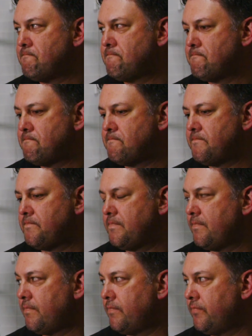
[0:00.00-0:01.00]

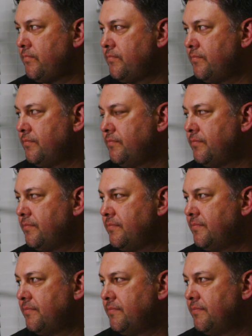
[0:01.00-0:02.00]

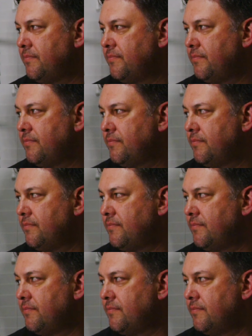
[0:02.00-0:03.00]

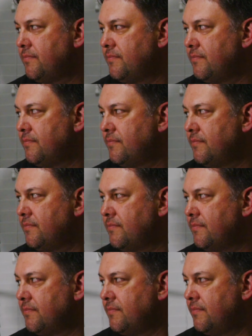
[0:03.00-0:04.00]

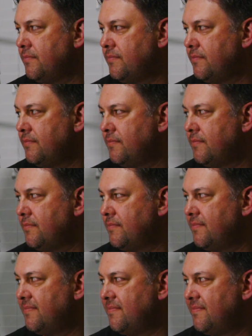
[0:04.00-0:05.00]

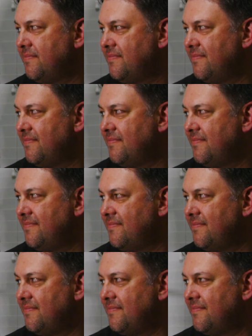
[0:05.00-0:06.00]

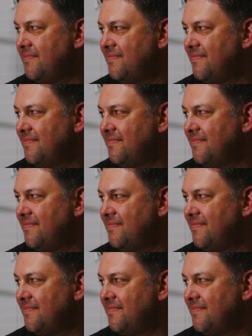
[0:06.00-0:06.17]
(silent)